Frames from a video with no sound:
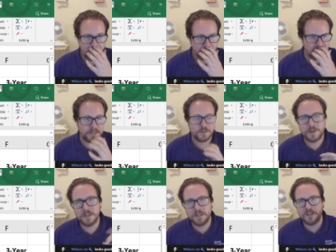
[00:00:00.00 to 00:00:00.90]
That this
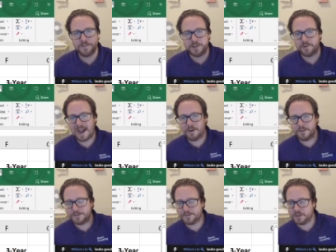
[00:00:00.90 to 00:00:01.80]
one has been around
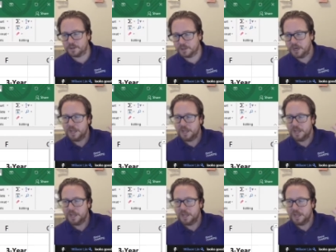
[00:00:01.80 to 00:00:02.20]
for,